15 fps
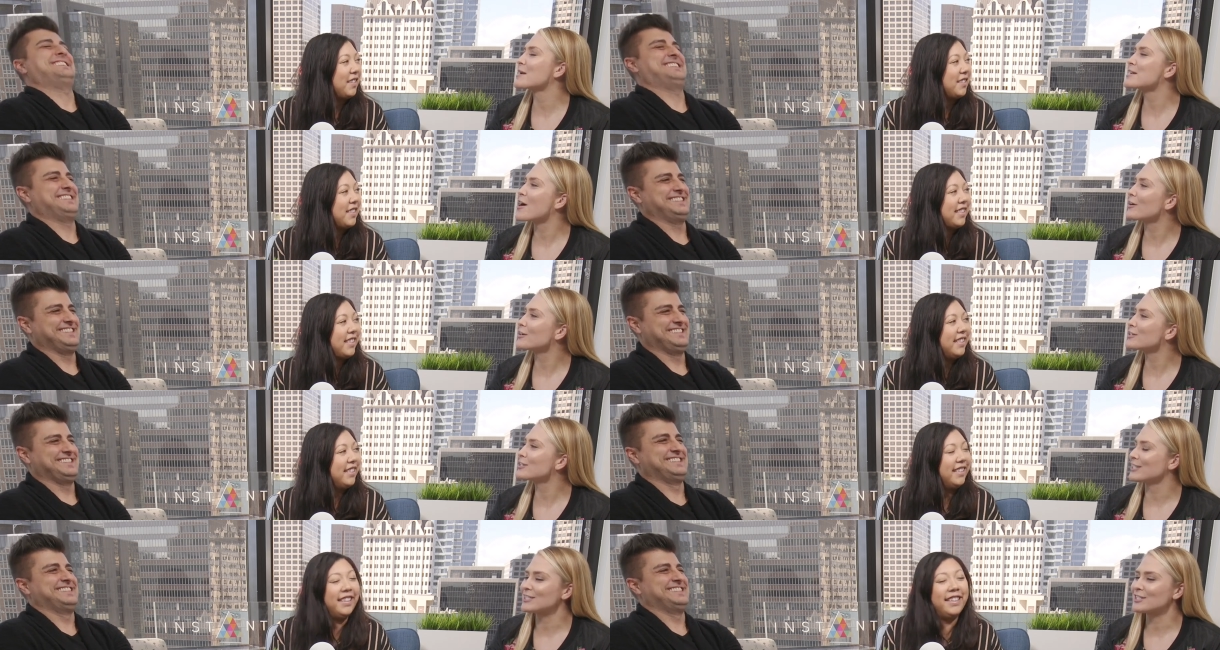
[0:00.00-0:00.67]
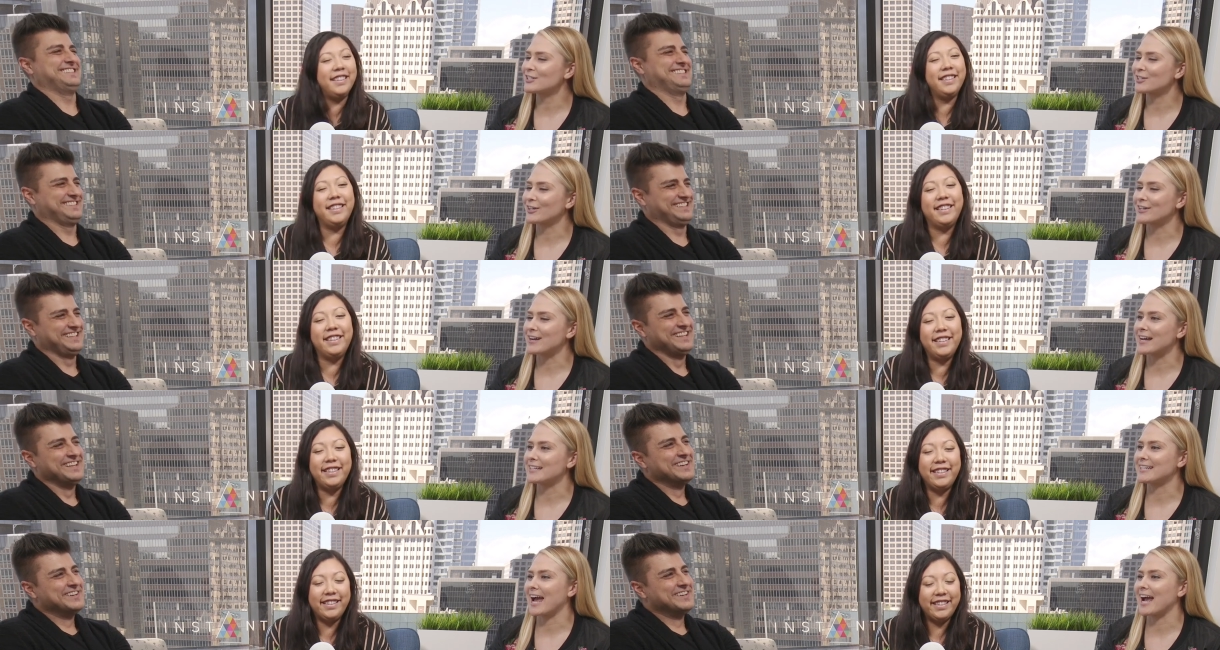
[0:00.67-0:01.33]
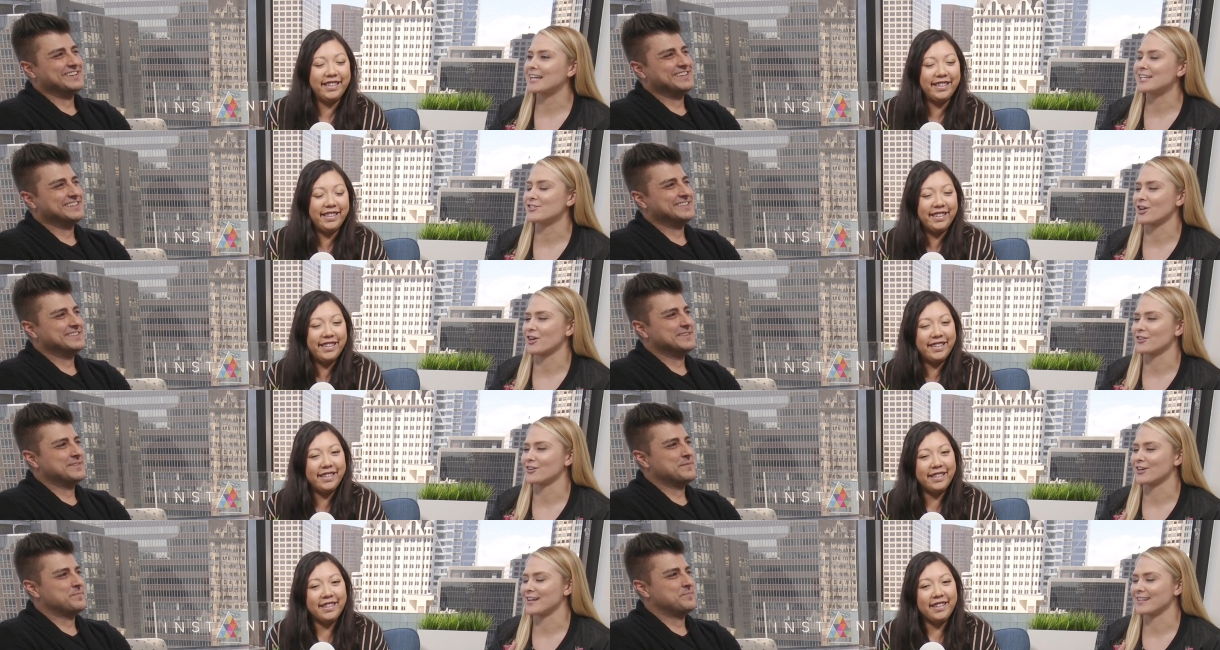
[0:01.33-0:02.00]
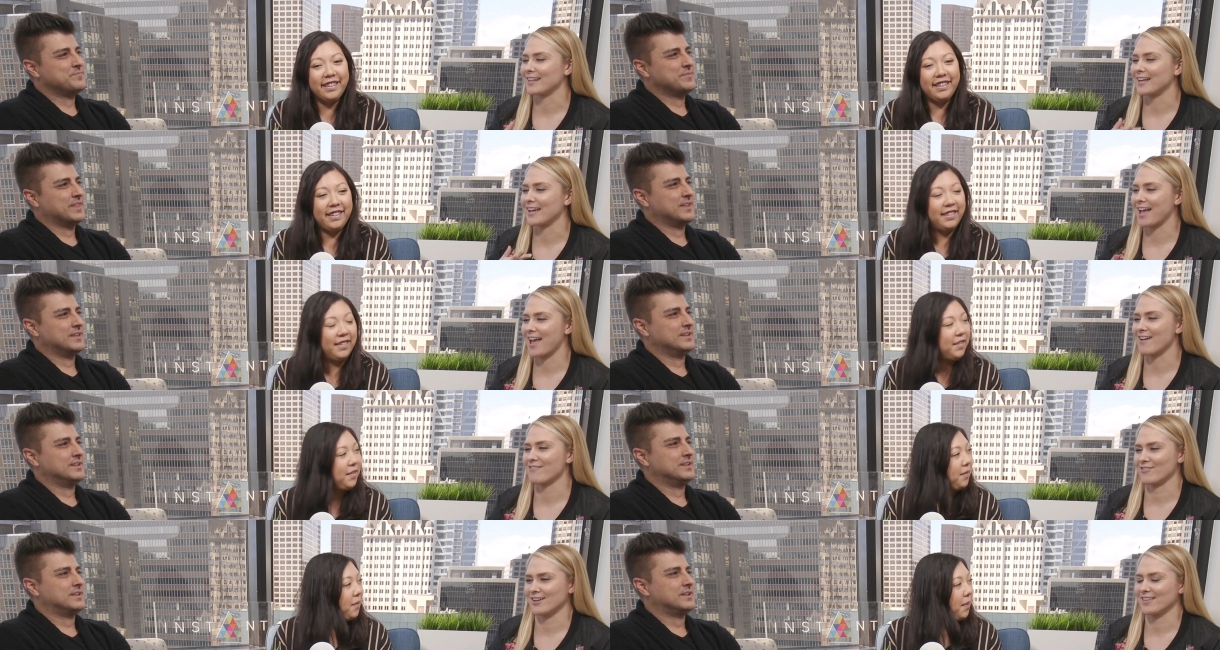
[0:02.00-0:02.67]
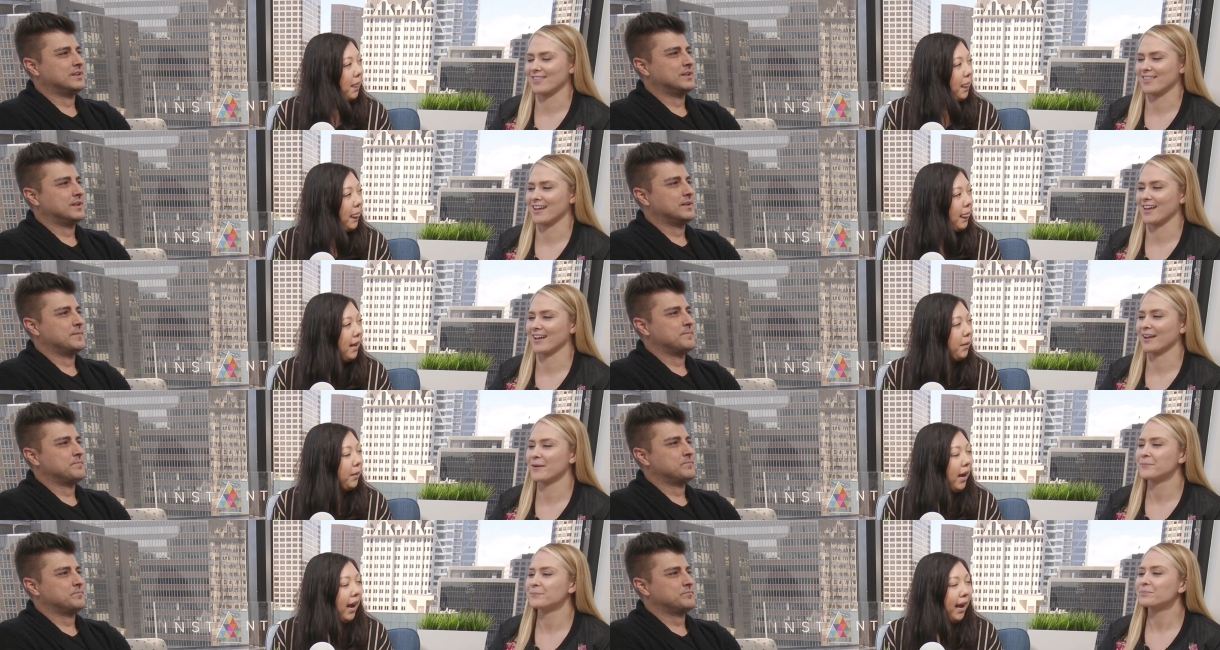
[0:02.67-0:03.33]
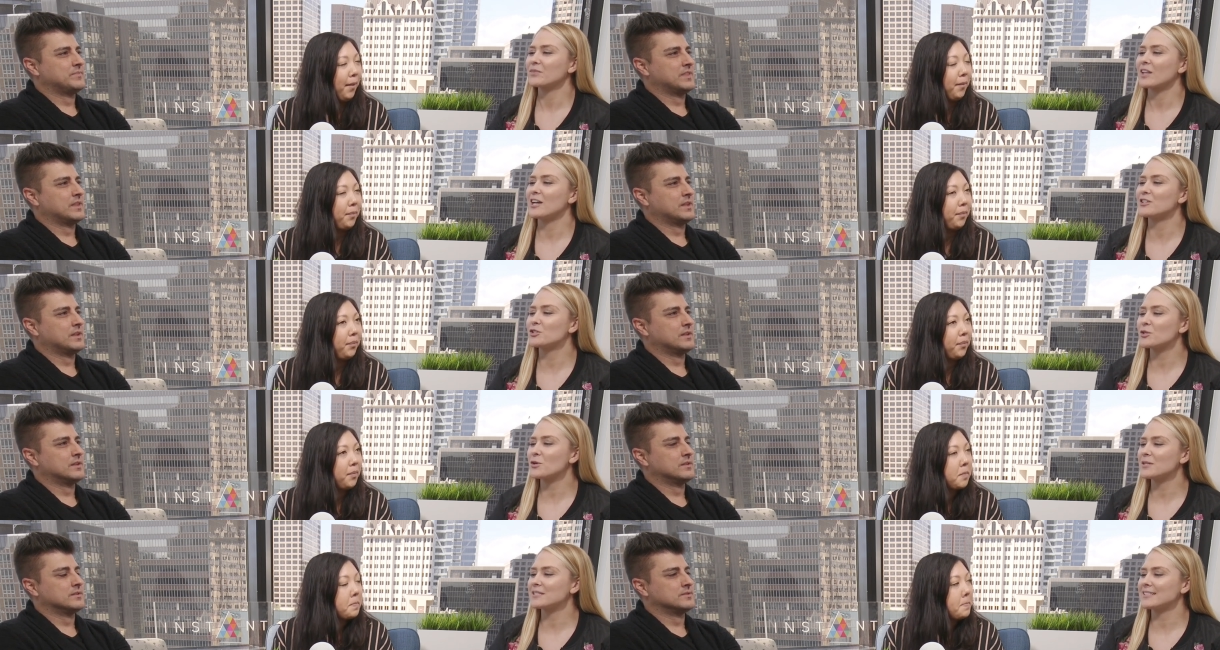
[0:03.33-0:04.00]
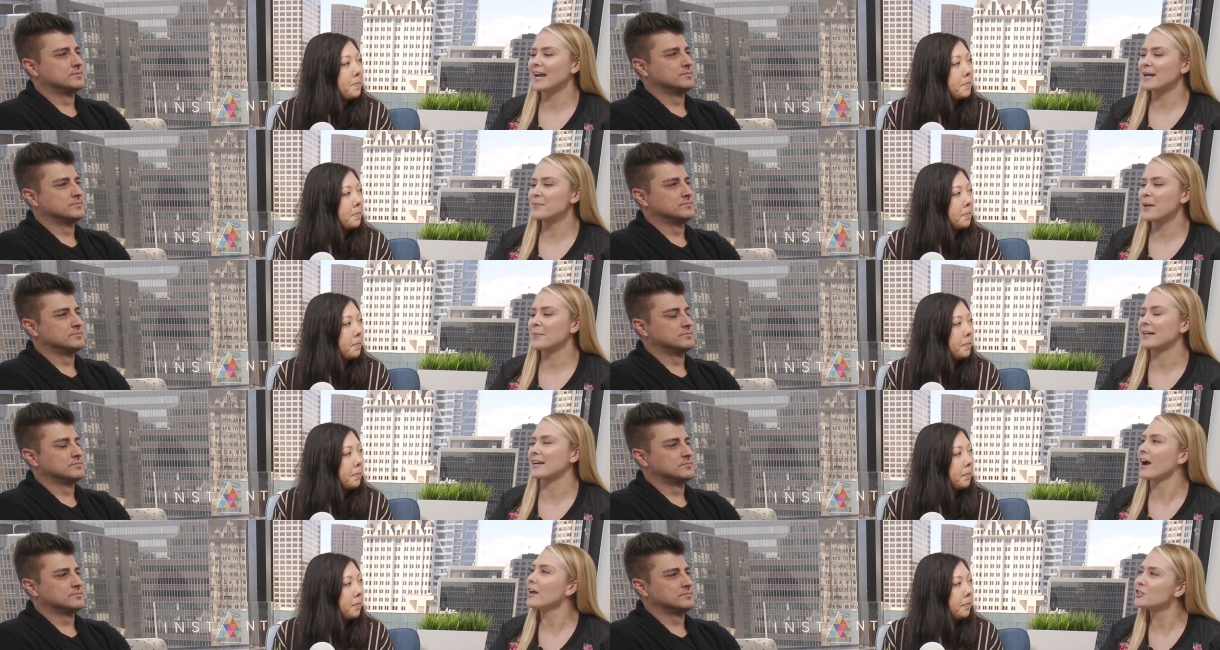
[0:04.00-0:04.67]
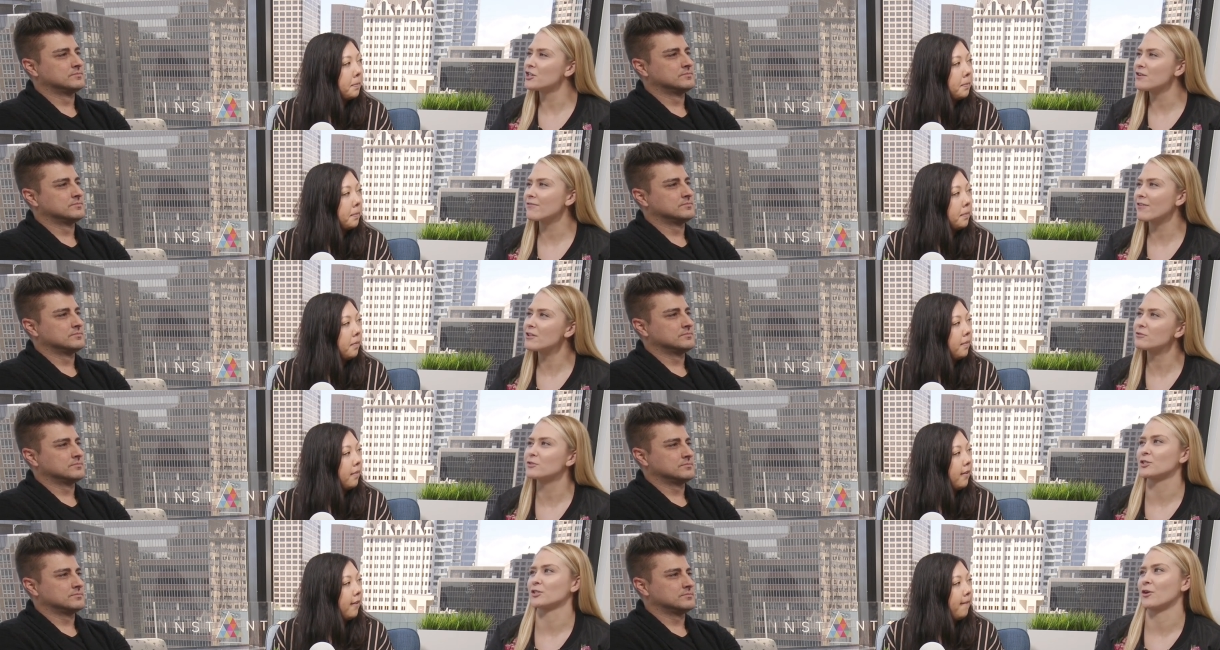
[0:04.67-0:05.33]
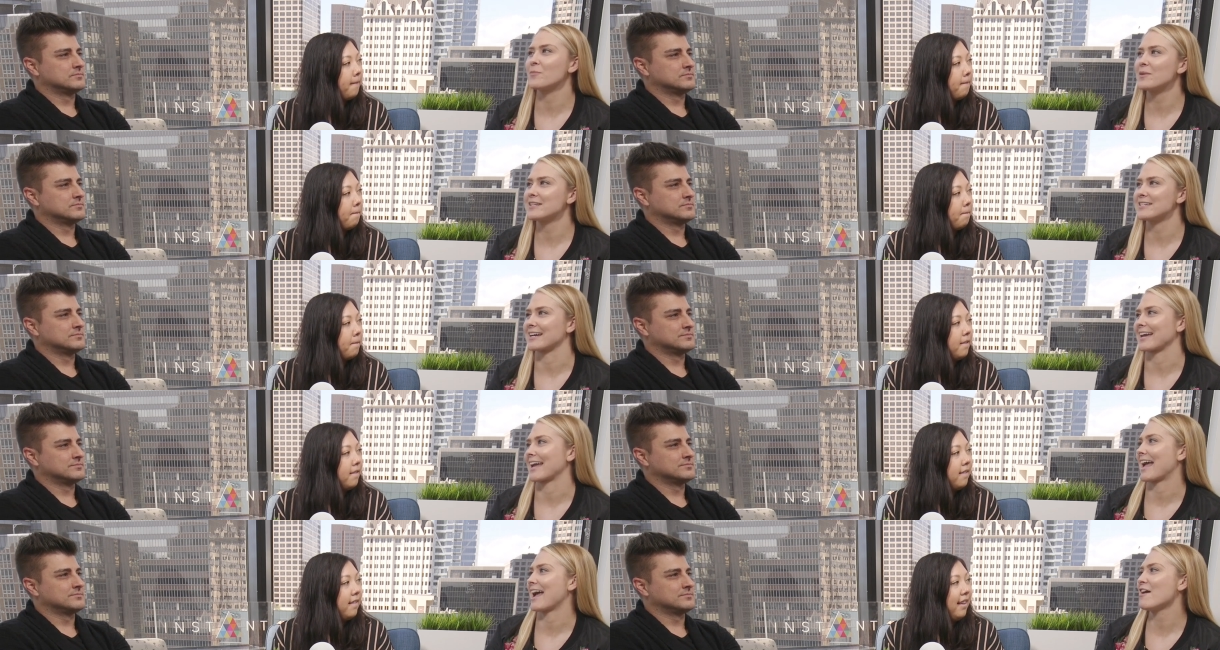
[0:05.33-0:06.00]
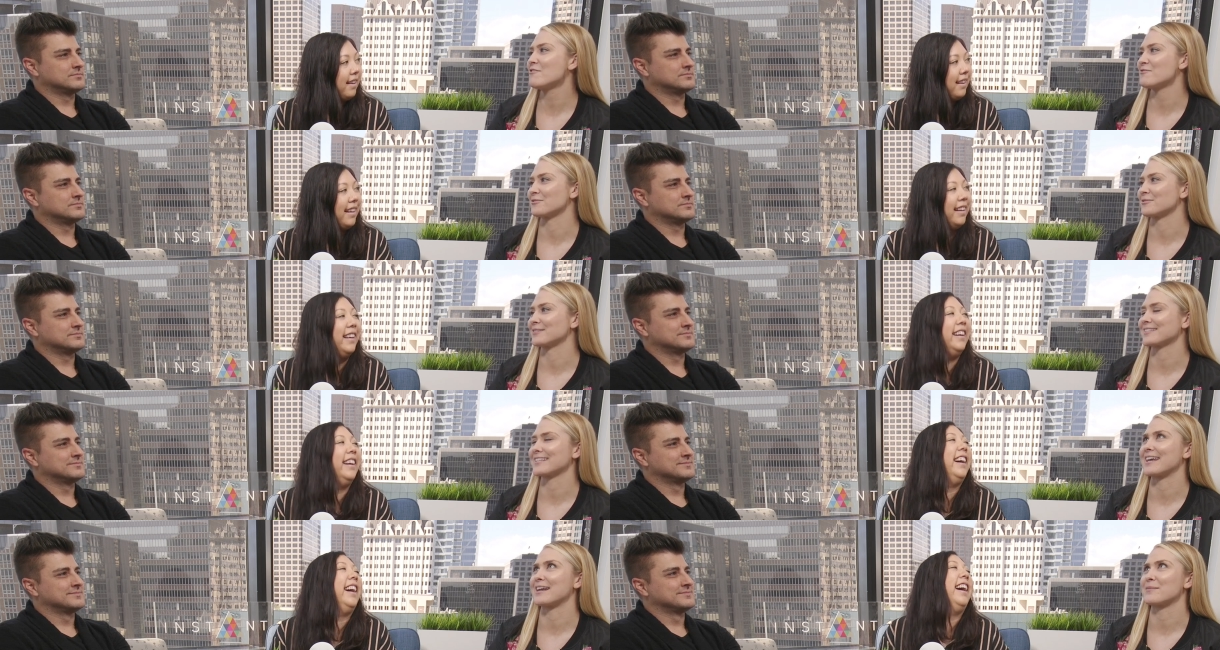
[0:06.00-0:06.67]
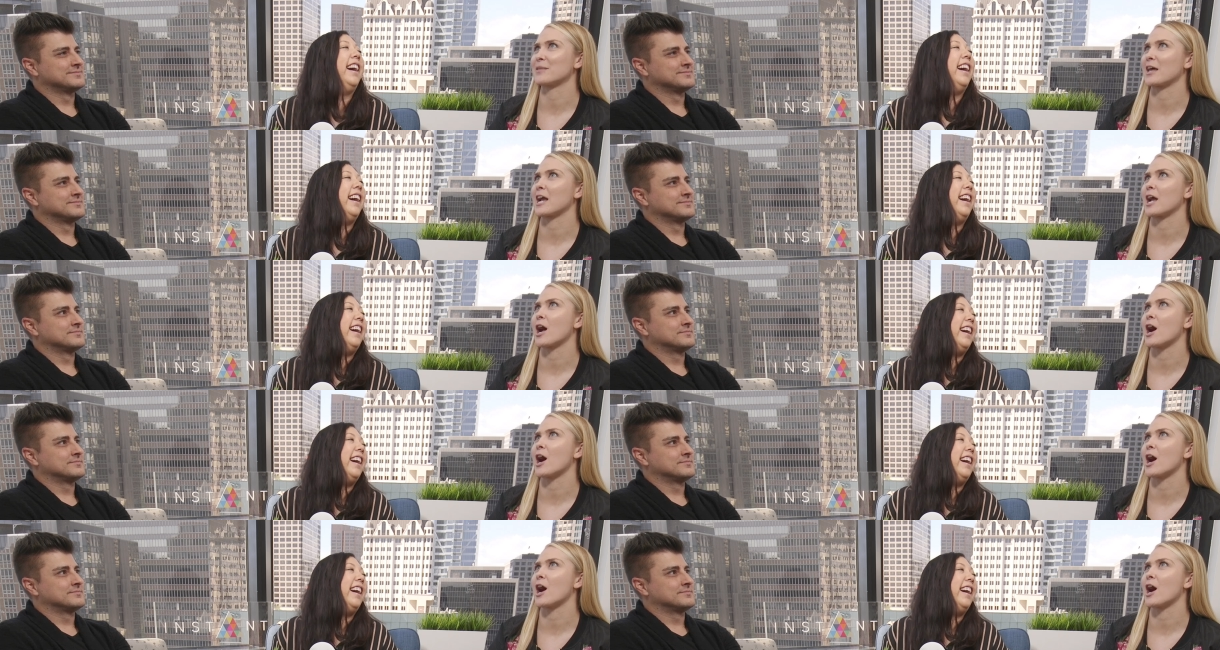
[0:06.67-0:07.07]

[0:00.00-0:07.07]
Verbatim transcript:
Speaker 1: my younger sister and I tag each other in like everything. Right. And she would always tag me. I'm like, God, she follows so many accounts, and I'm like,